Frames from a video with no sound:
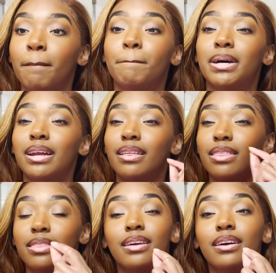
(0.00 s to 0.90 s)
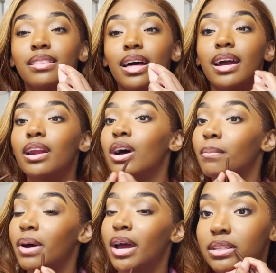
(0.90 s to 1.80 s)
put a thick line on
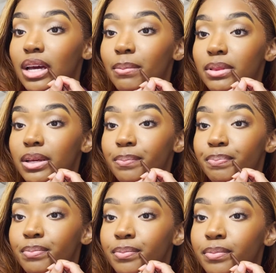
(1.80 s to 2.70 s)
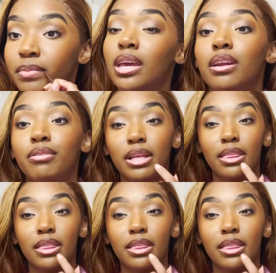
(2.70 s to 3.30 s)
my top lip and a really